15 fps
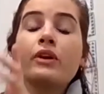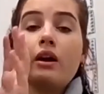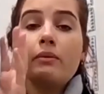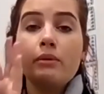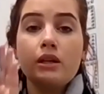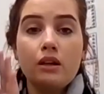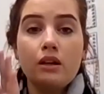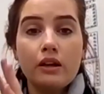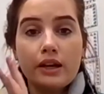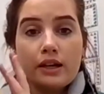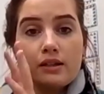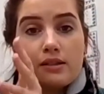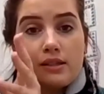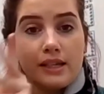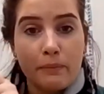I'm going to look
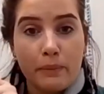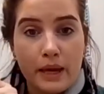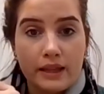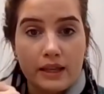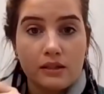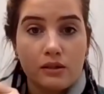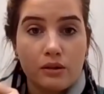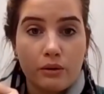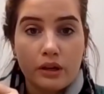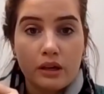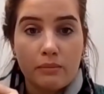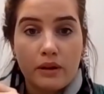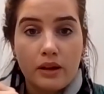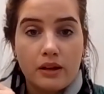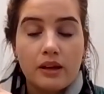at snipping this
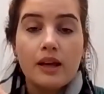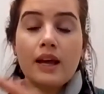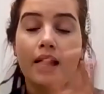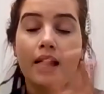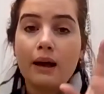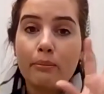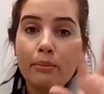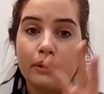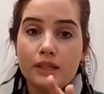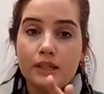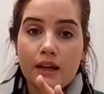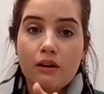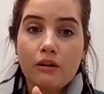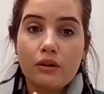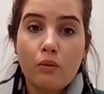document and
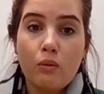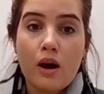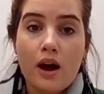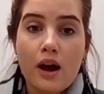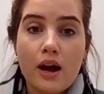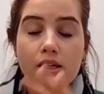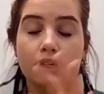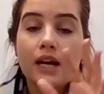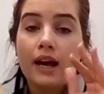putting it on a Word